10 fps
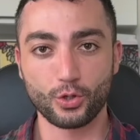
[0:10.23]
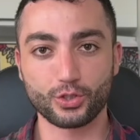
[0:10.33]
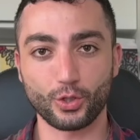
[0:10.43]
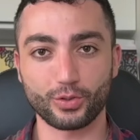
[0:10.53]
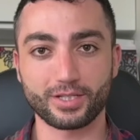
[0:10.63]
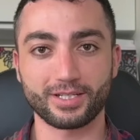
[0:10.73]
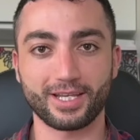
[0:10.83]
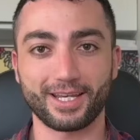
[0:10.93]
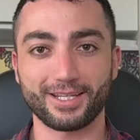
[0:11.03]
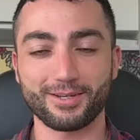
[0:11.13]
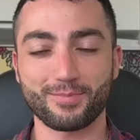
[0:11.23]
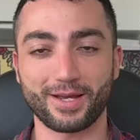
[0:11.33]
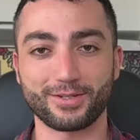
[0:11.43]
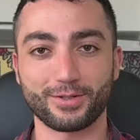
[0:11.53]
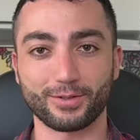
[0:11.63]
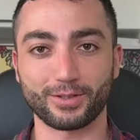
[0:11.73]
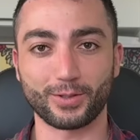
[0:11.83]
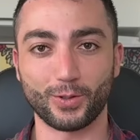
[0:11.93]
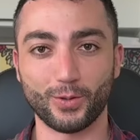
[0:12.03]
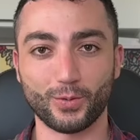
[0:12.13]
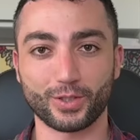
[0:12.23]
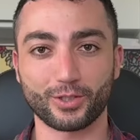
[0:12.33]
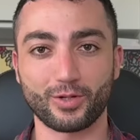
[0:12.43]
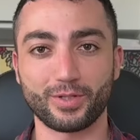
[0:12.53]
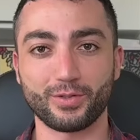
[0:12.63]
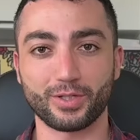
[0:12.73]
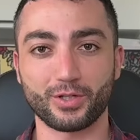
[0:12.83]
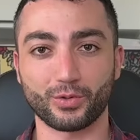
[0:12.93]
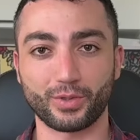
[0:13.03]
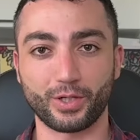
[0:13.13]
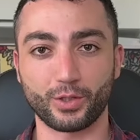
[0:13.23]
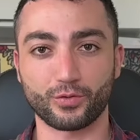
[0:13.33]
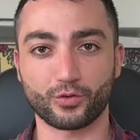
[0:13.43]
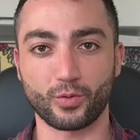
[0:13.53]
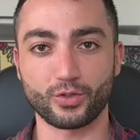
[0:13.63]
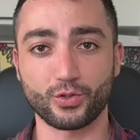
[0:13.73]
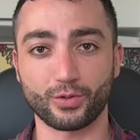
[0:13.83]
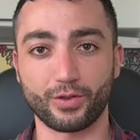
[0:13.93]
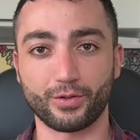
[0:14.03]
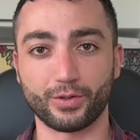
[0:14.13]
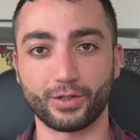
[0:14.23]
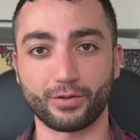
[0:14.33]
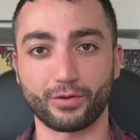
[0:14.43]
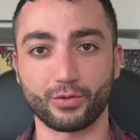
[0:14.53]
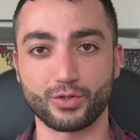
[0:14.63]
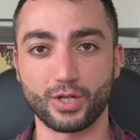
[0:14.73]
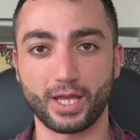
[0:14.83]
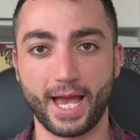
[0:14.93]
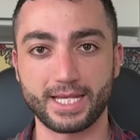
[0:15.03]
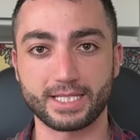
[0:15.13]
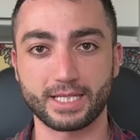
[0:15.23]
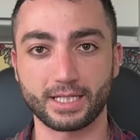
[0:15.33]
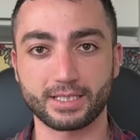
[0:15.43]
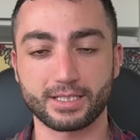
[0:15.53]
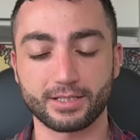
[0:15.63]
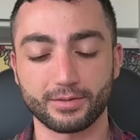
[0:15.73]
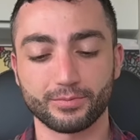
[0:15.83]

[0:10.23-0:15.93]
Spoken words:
So today, my dear Leo, we're going to be doing your reading from June 30th to July 6th.